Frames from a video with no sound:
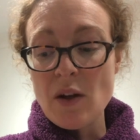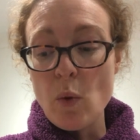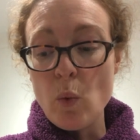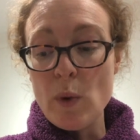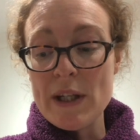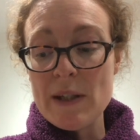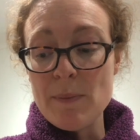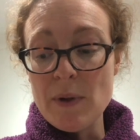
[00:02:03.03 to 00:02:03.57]

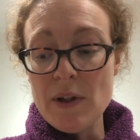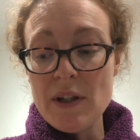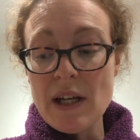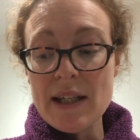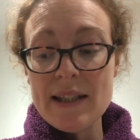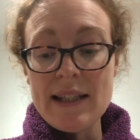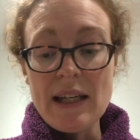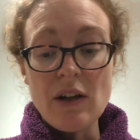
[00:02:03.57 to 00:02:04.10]
whispered a
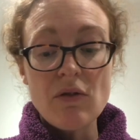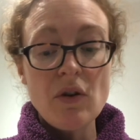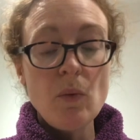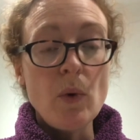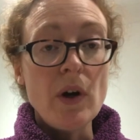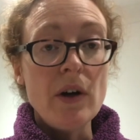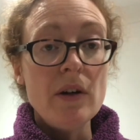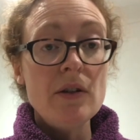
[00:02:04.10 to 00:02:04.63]
secret
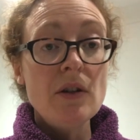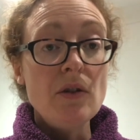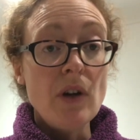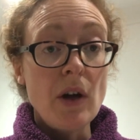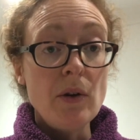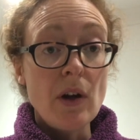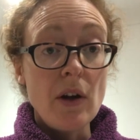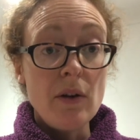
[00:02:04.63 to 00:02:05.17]
word
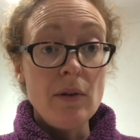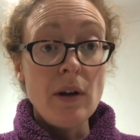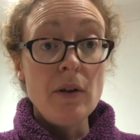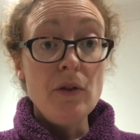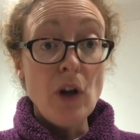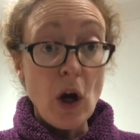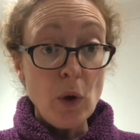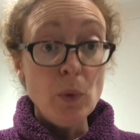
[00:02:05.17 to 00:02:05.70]

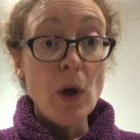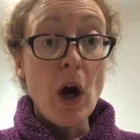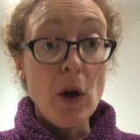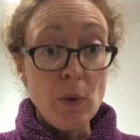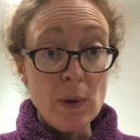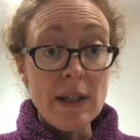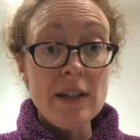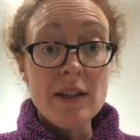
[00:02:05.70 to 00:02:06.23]
known
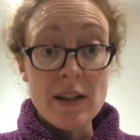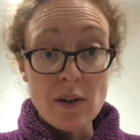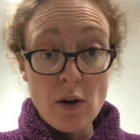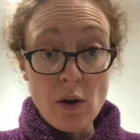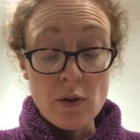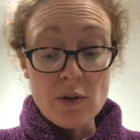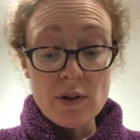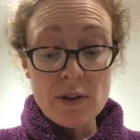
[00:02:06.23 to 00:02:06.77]
only to the
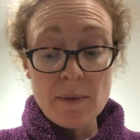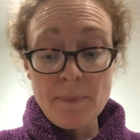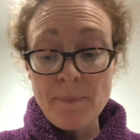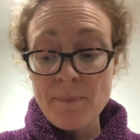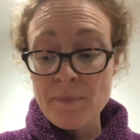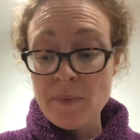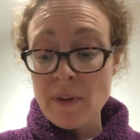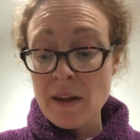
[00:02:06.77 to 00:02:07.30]
gods.
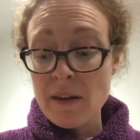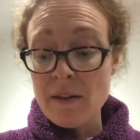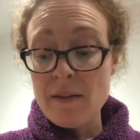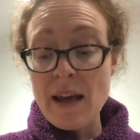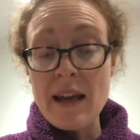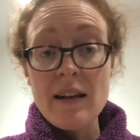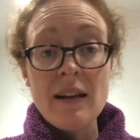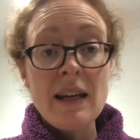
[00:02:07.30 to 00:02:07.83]

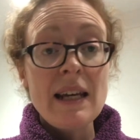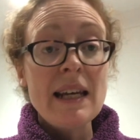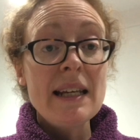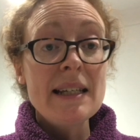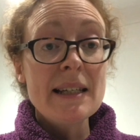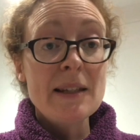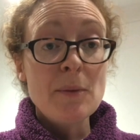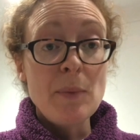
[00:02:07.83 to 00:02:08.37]
Then he
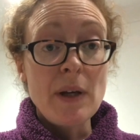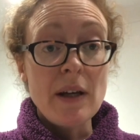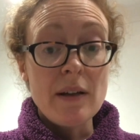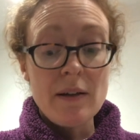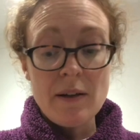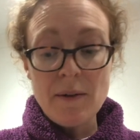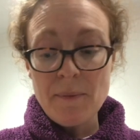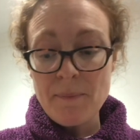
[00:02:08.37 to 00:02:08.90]
disappeared.
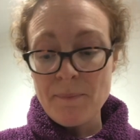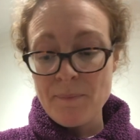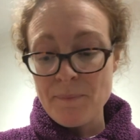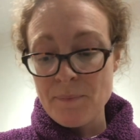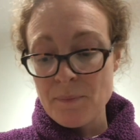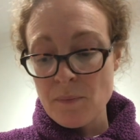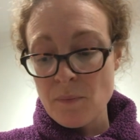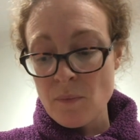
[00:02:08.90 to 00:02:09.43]

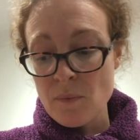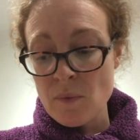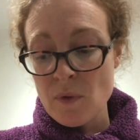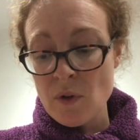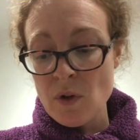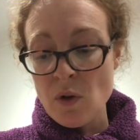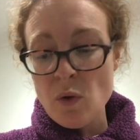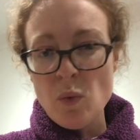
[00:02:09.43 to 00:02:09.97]

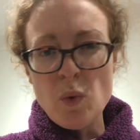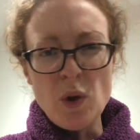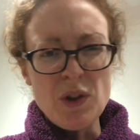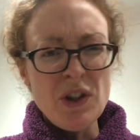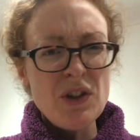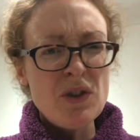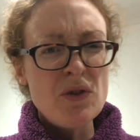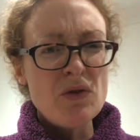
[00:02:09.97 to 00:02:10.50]
"What a
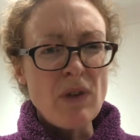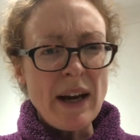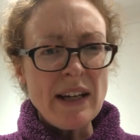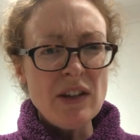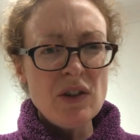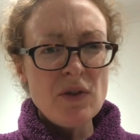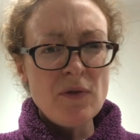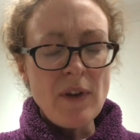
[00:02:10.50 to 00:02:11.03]

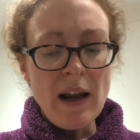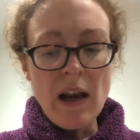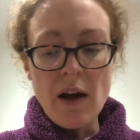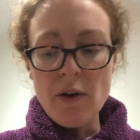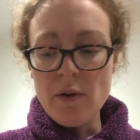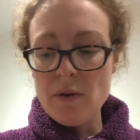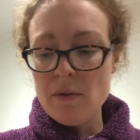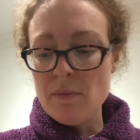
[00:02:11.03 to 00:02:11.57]
strange
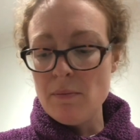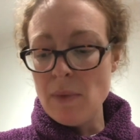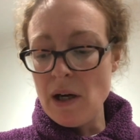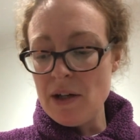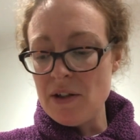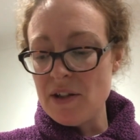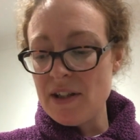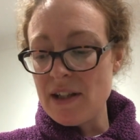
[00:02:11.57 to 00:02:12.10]
fellow,"
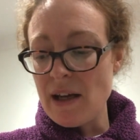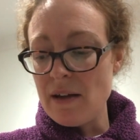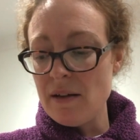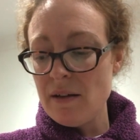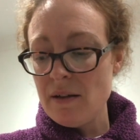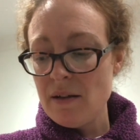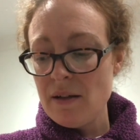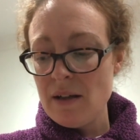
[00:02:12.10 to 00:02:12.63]
Midas said.
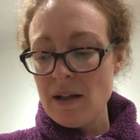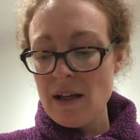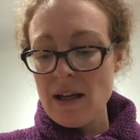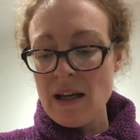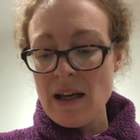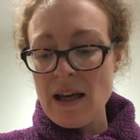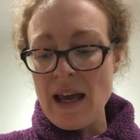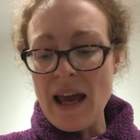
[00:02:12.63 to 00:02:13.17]

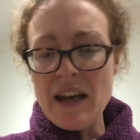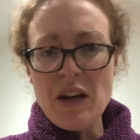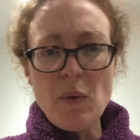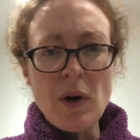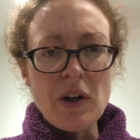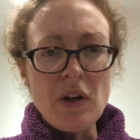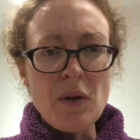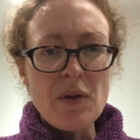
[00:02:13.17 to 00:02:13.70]
"Anyone
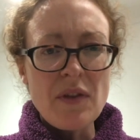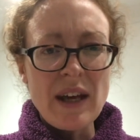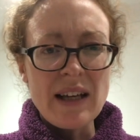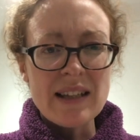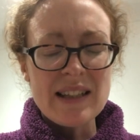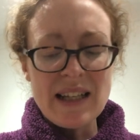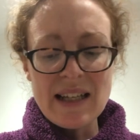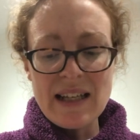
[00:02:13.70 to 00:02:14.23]
who thinks
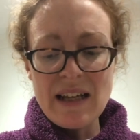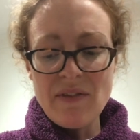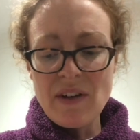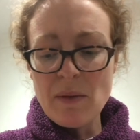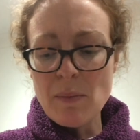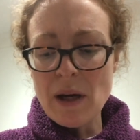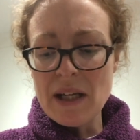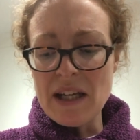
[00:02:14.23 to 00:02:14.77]
that giving
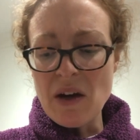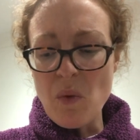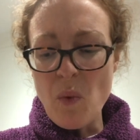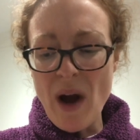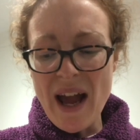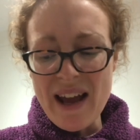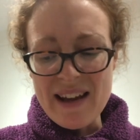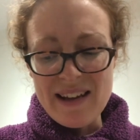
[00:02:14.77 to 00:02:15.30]
money
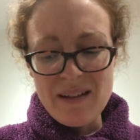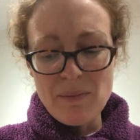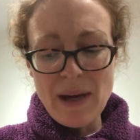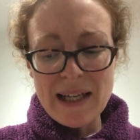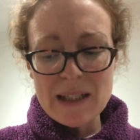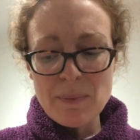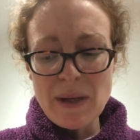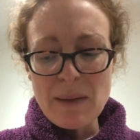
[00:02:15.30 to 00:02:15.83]
away makes
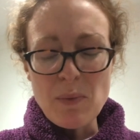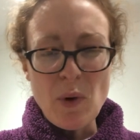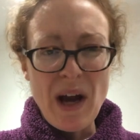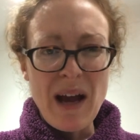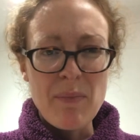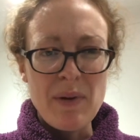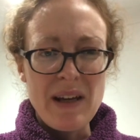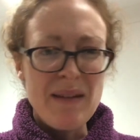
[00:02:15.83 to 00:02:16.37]
people
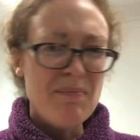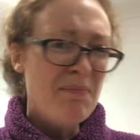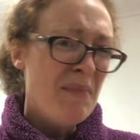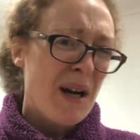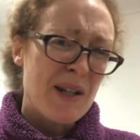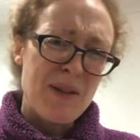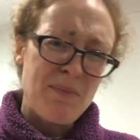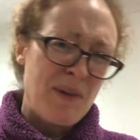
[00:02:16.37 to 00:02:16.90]
happy
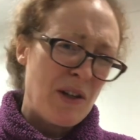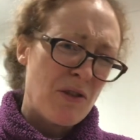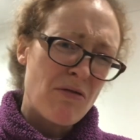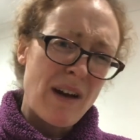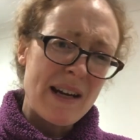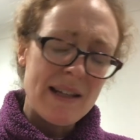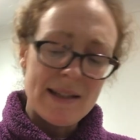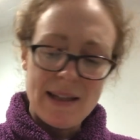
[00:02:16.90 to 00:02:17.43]
must be
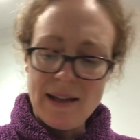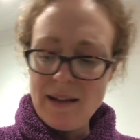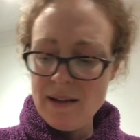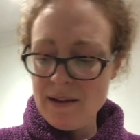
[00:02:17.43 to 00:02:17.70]
crazy.